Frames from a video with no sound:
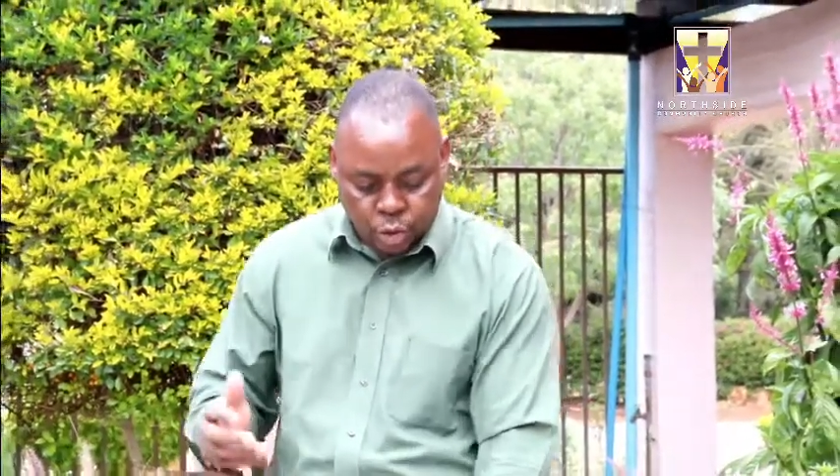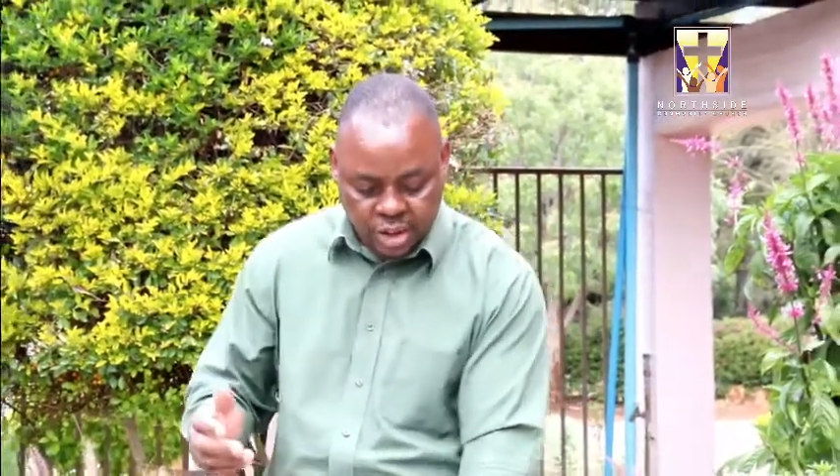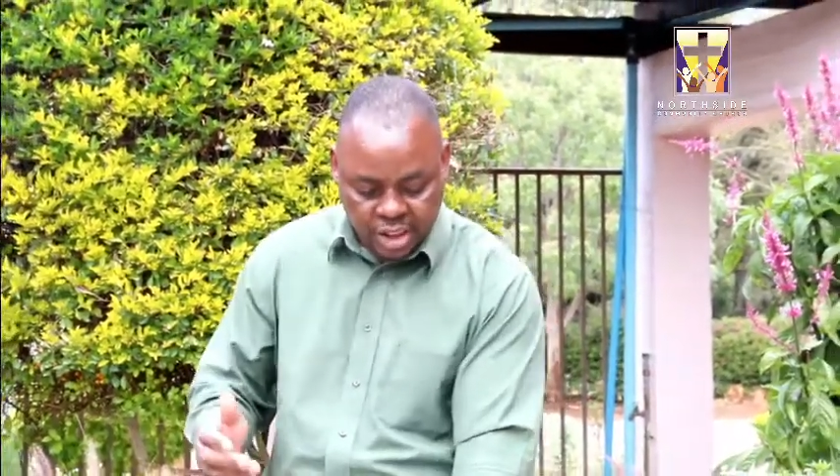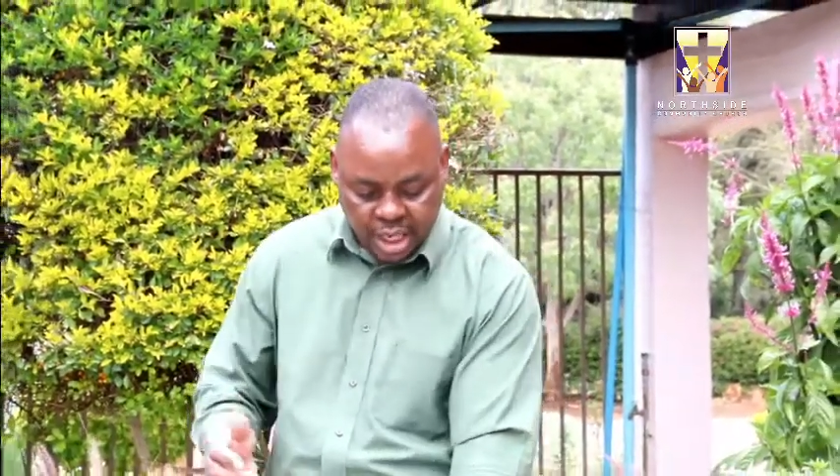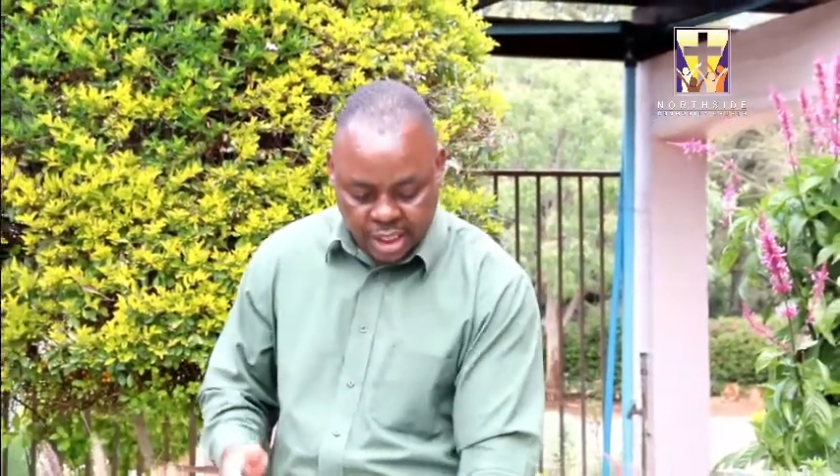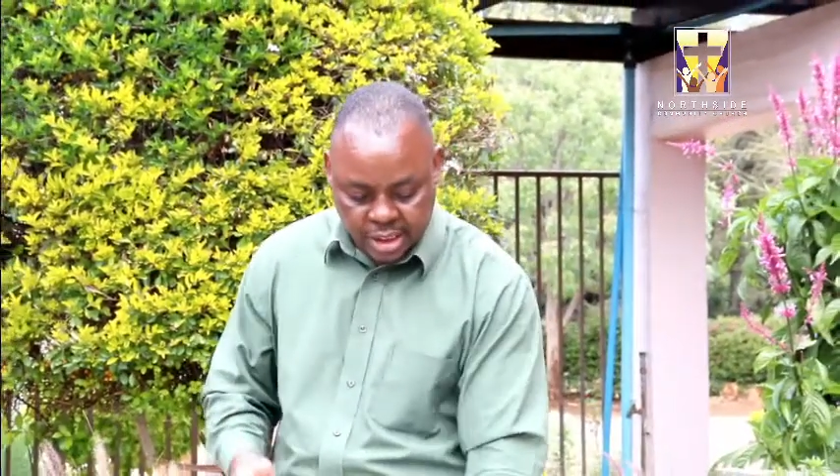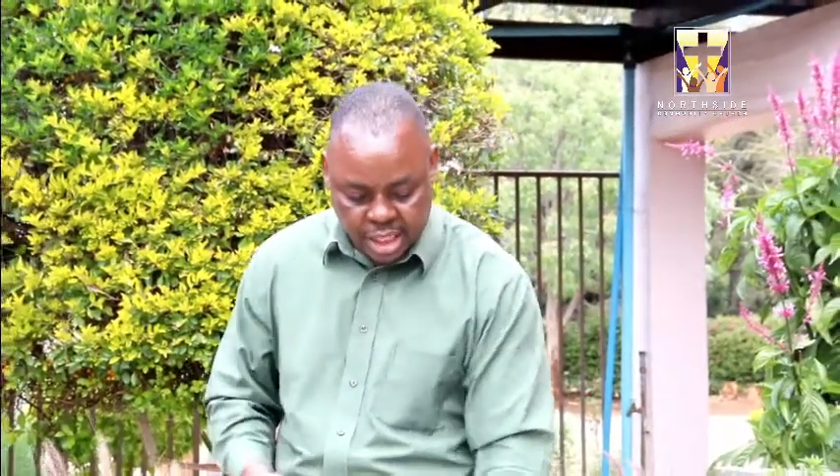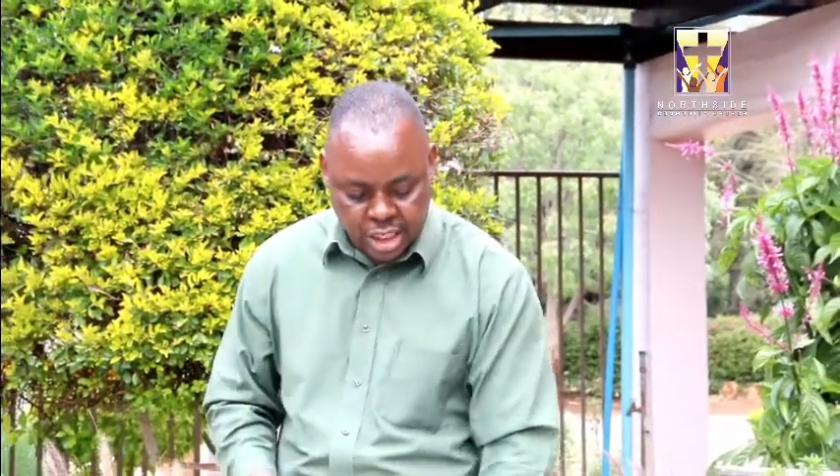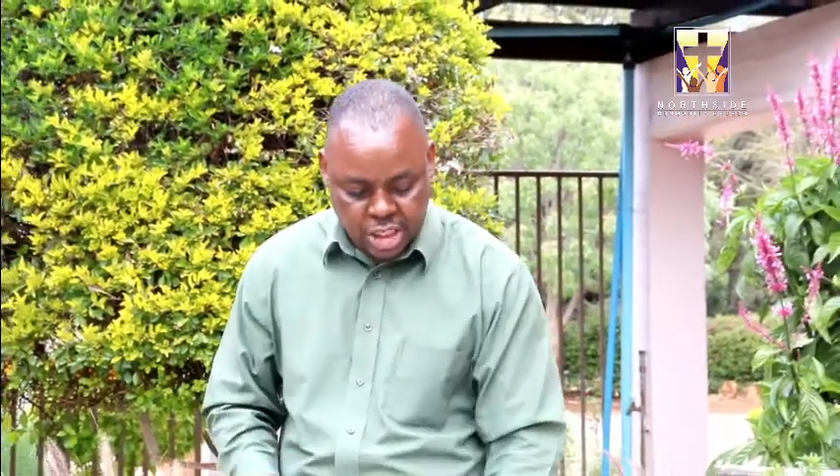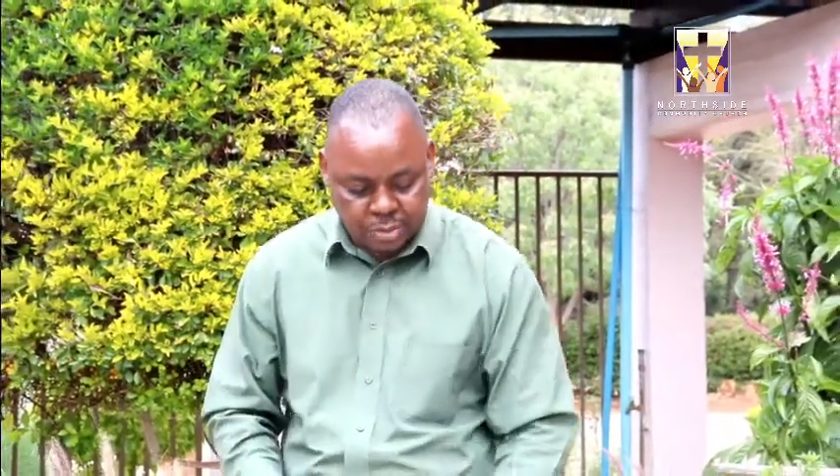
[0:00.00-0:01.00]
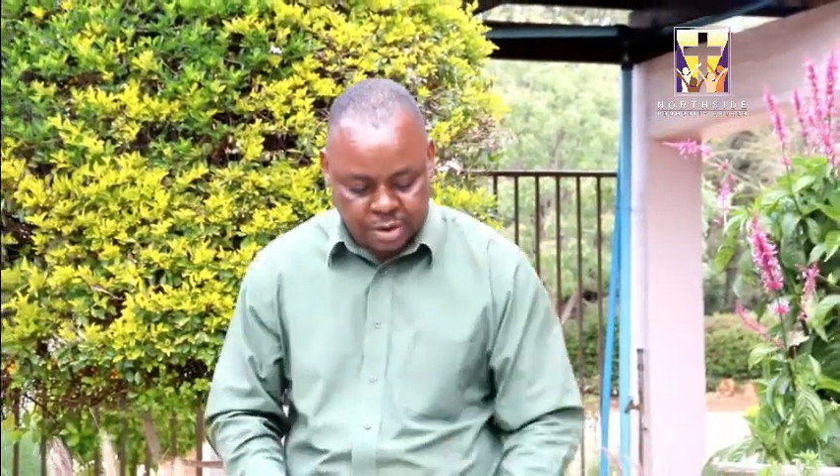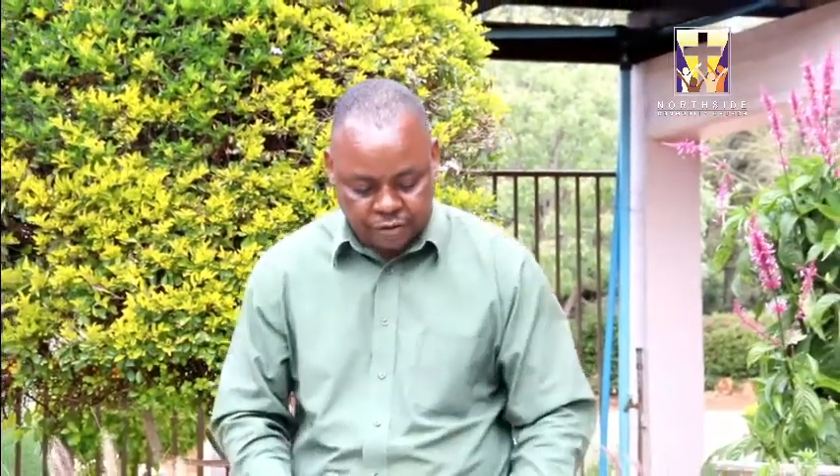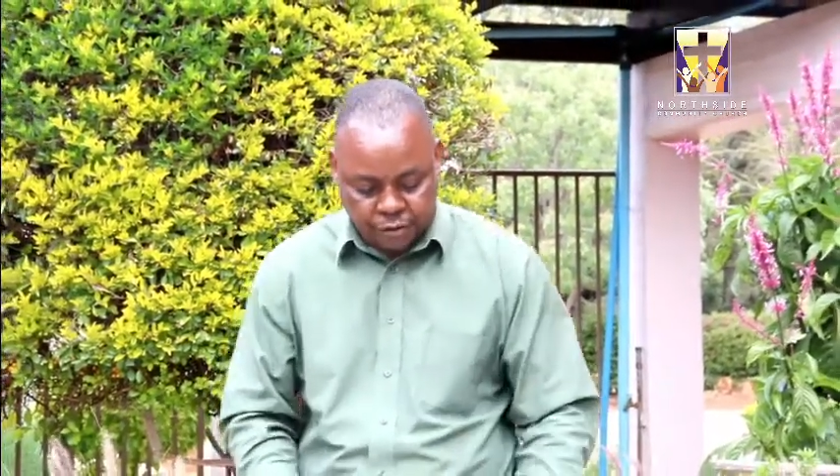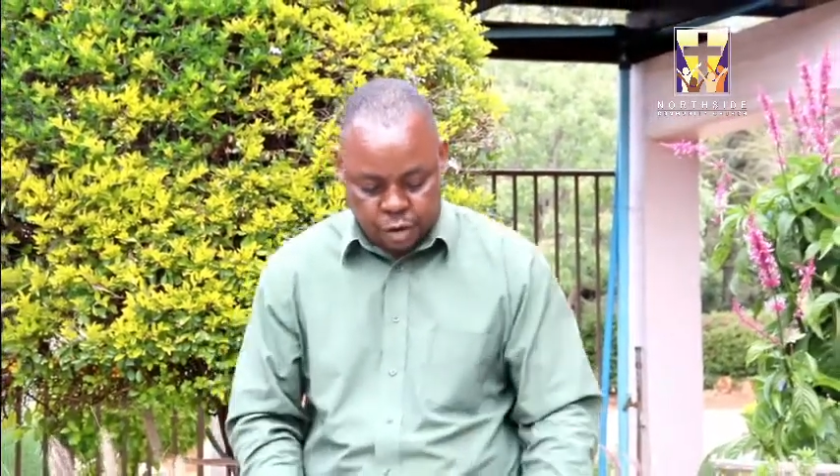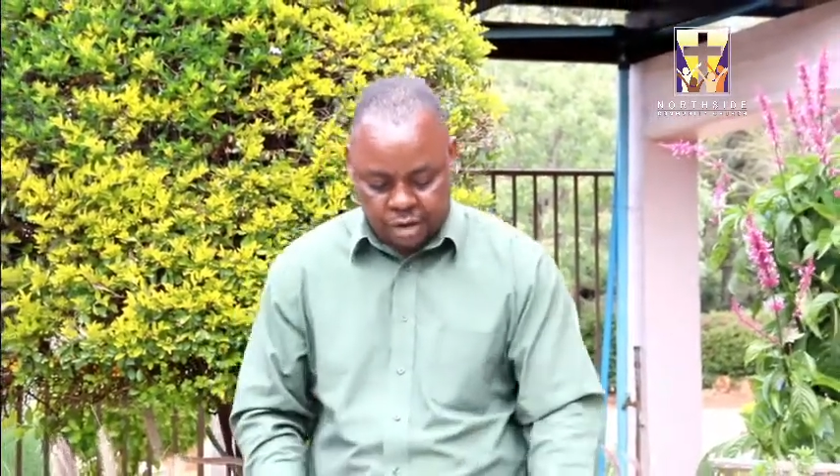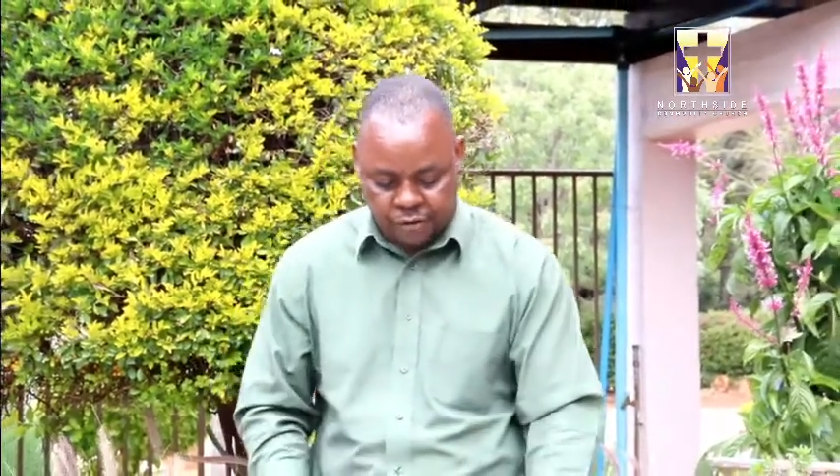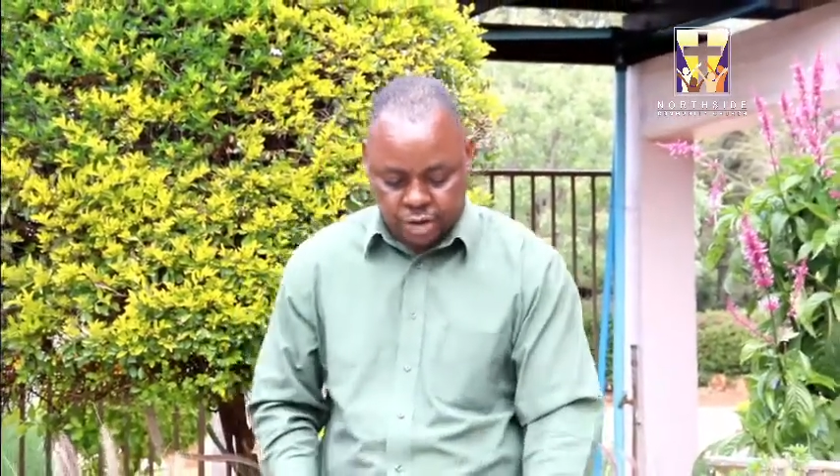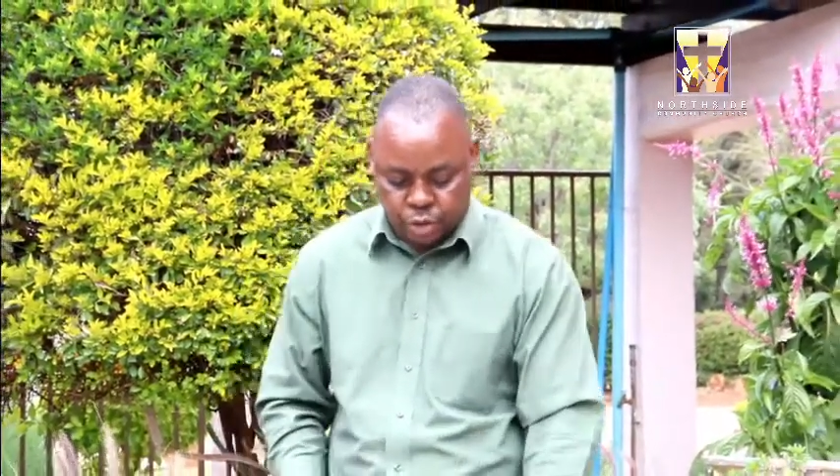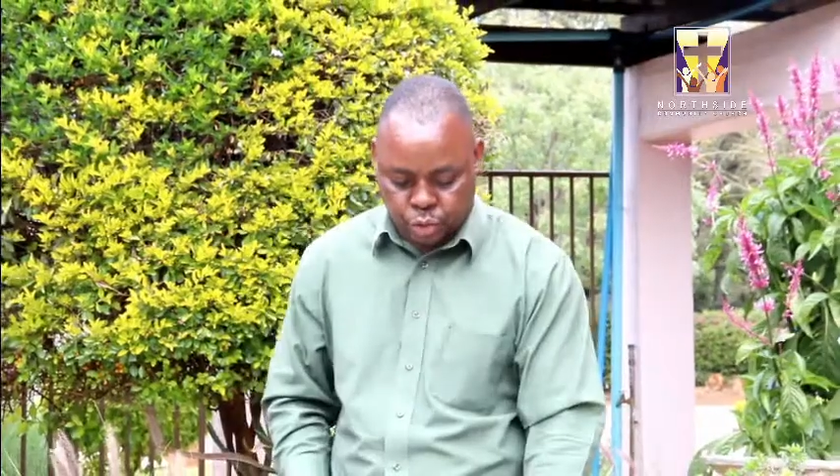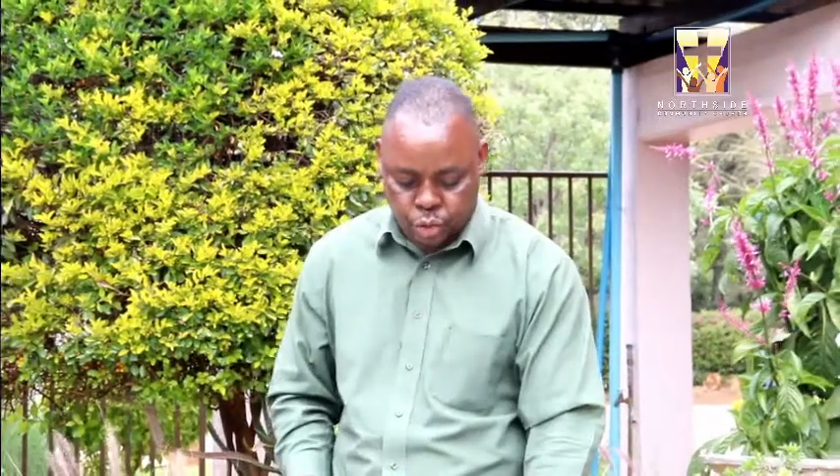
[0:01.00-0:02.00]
God's character in chapter 4 and verse